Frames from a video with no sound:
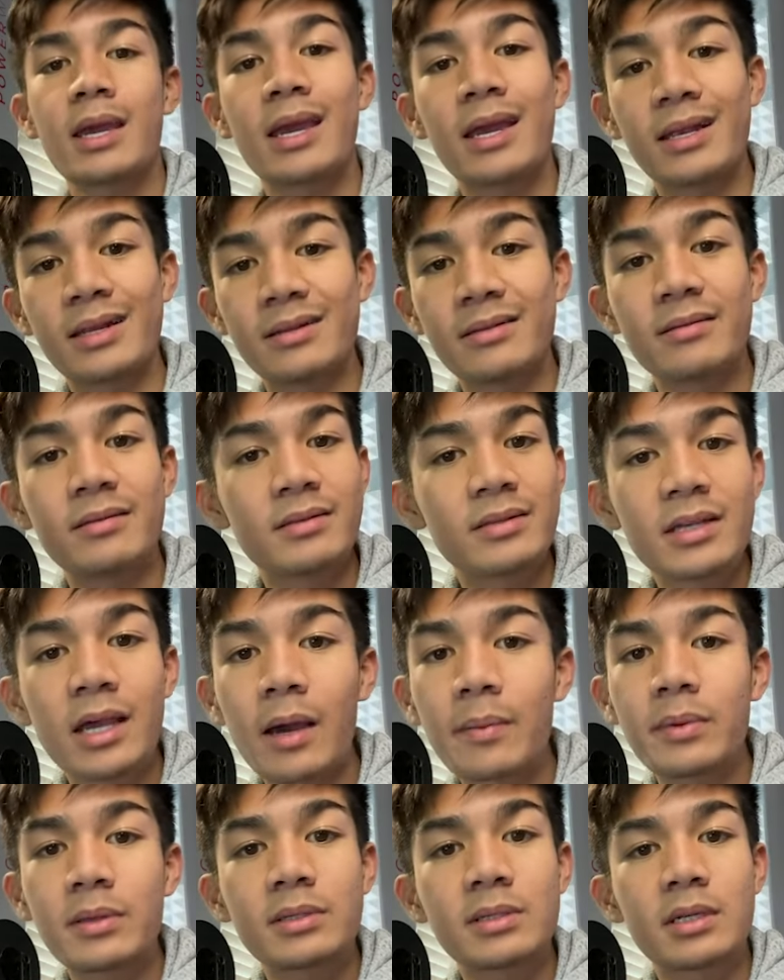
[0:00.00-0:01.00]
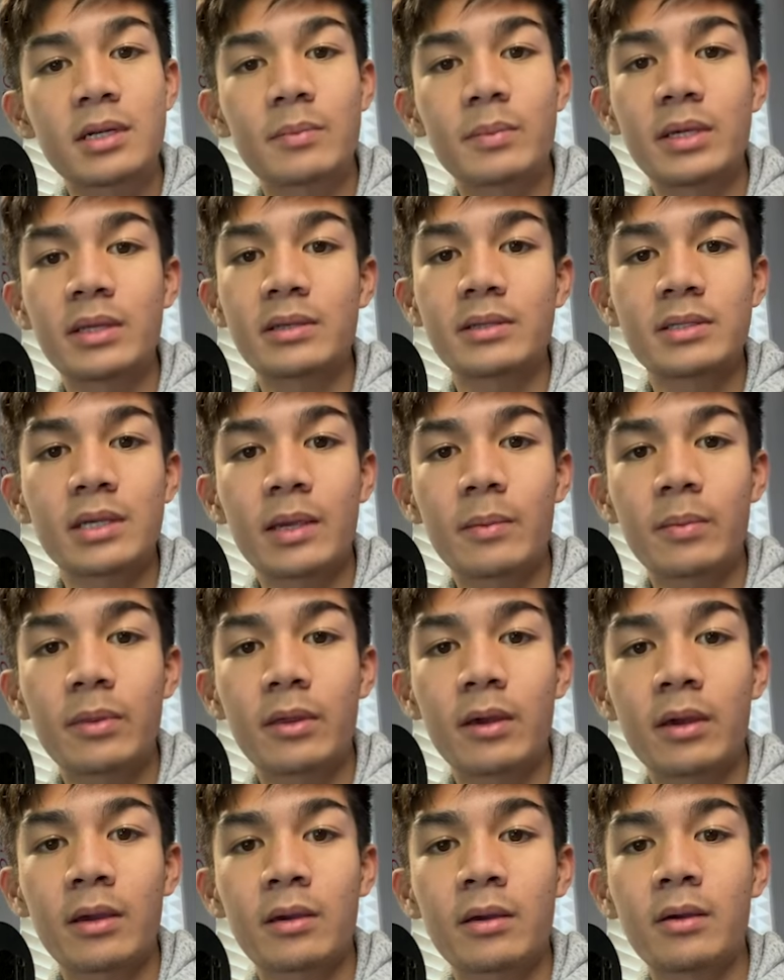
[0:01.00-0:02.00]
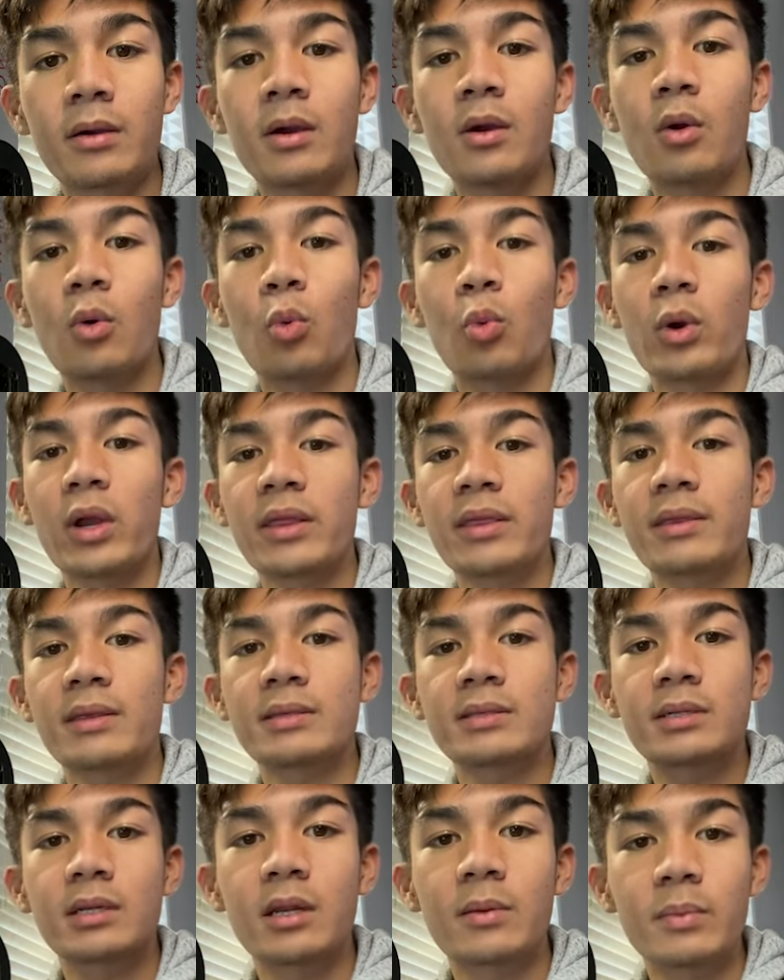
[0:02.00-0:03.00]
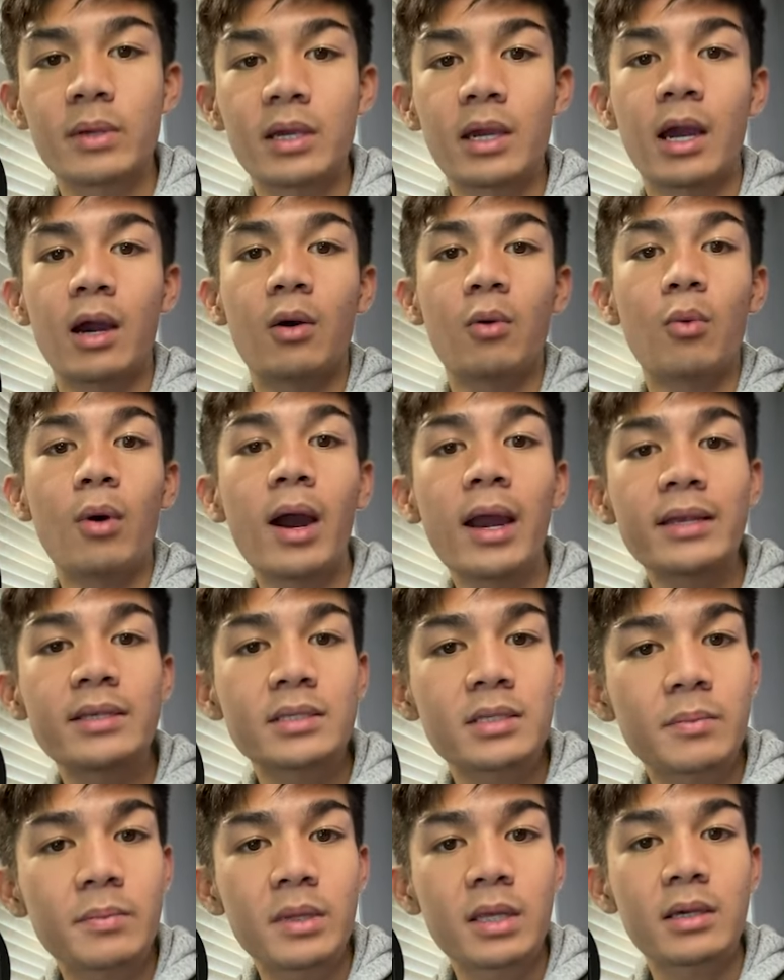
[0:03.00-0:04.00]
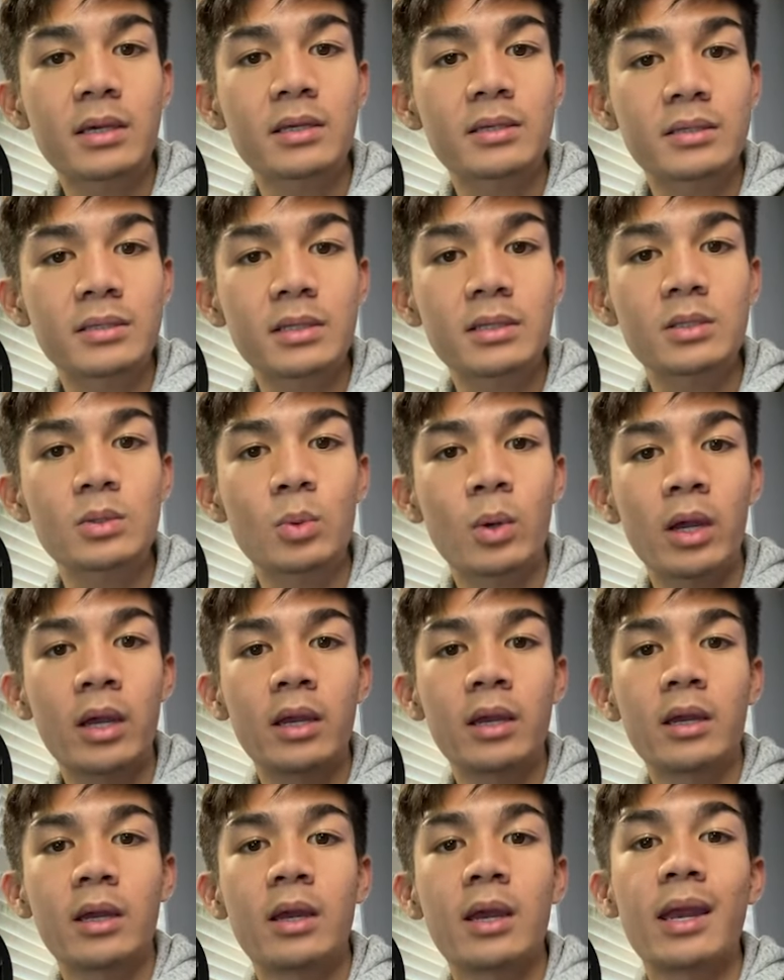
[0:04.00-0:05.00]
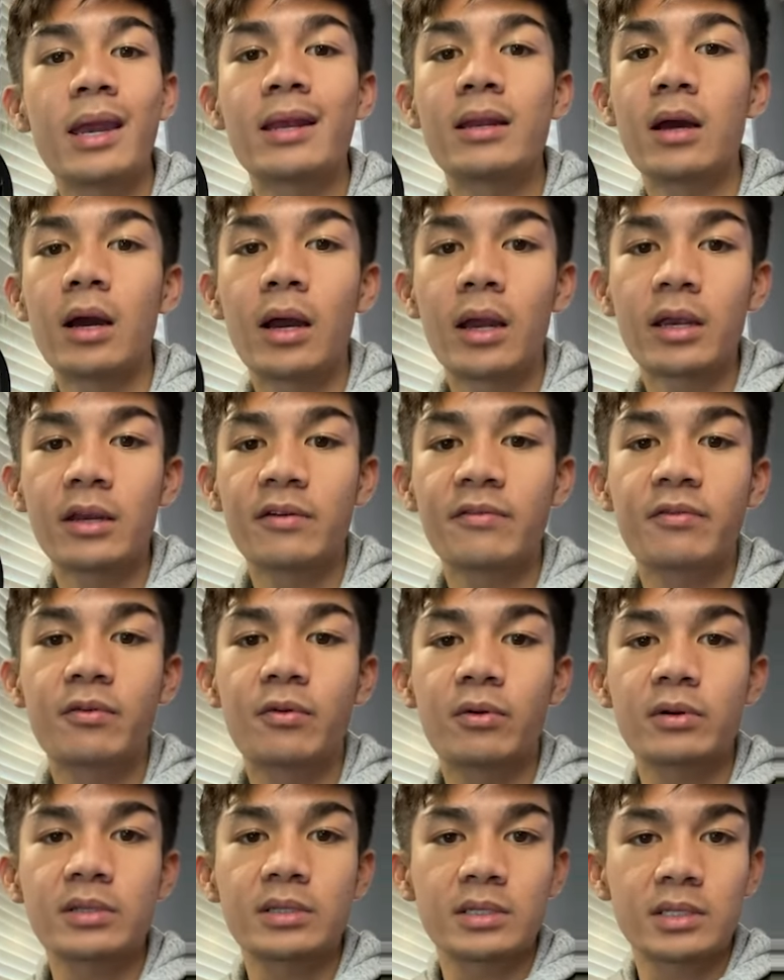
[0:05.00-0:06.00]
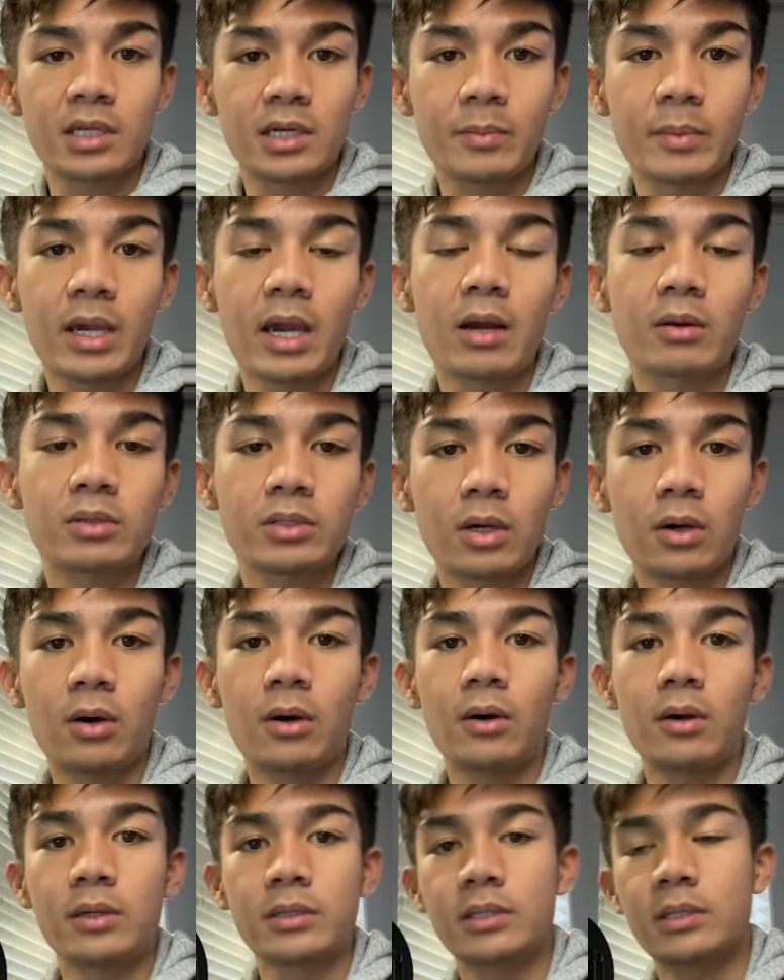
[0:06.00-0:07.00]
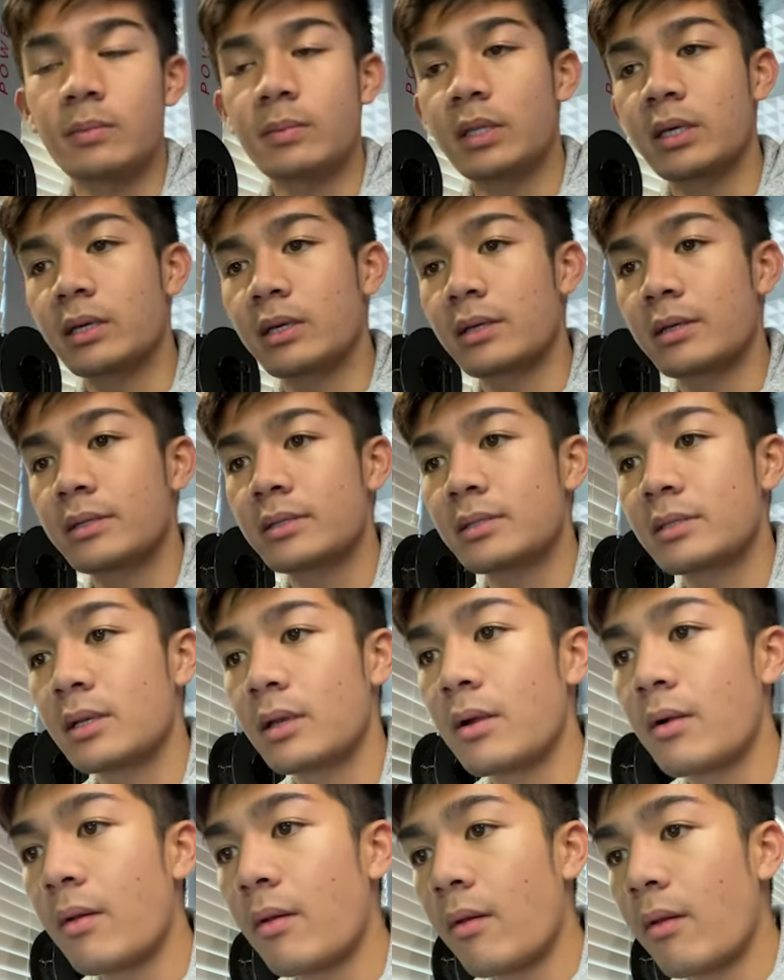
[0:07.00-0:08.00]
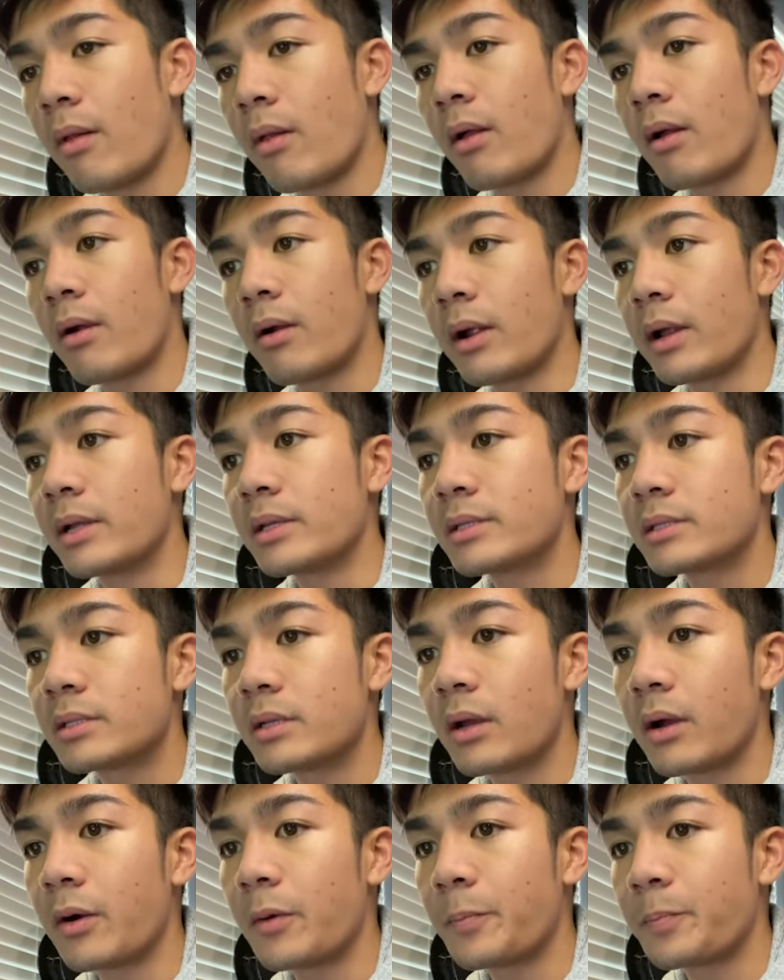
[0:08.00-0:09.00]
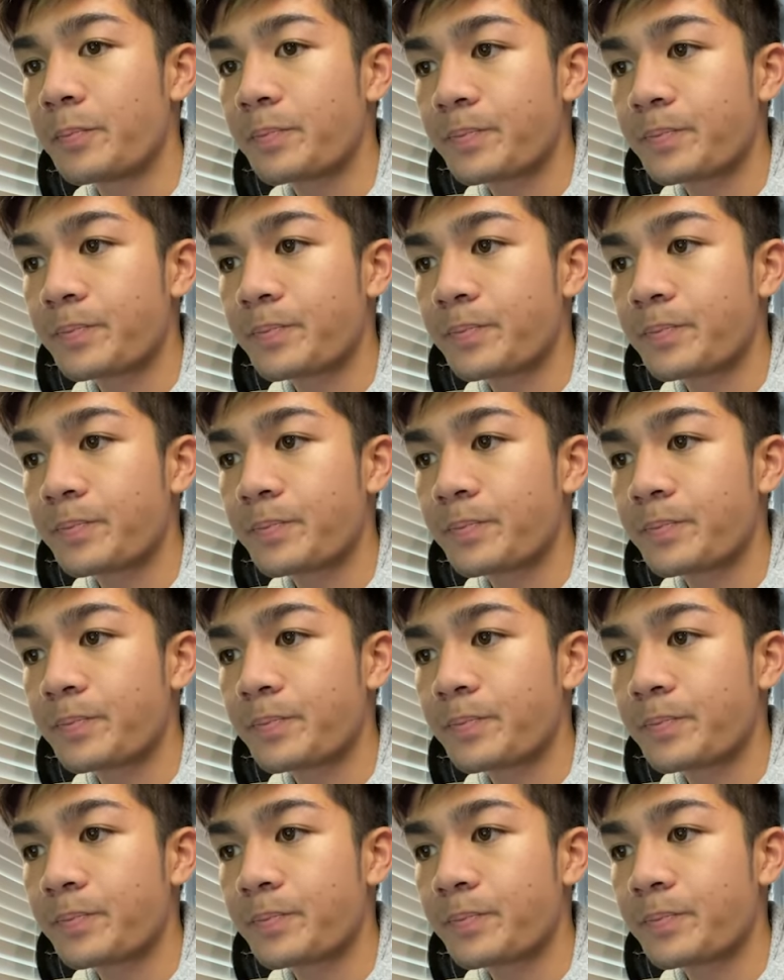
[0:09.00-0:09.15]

and depth is going to be the same thing. Width is going to be how wide something is this way, and height, of course, is going to be how tall something is. All right, so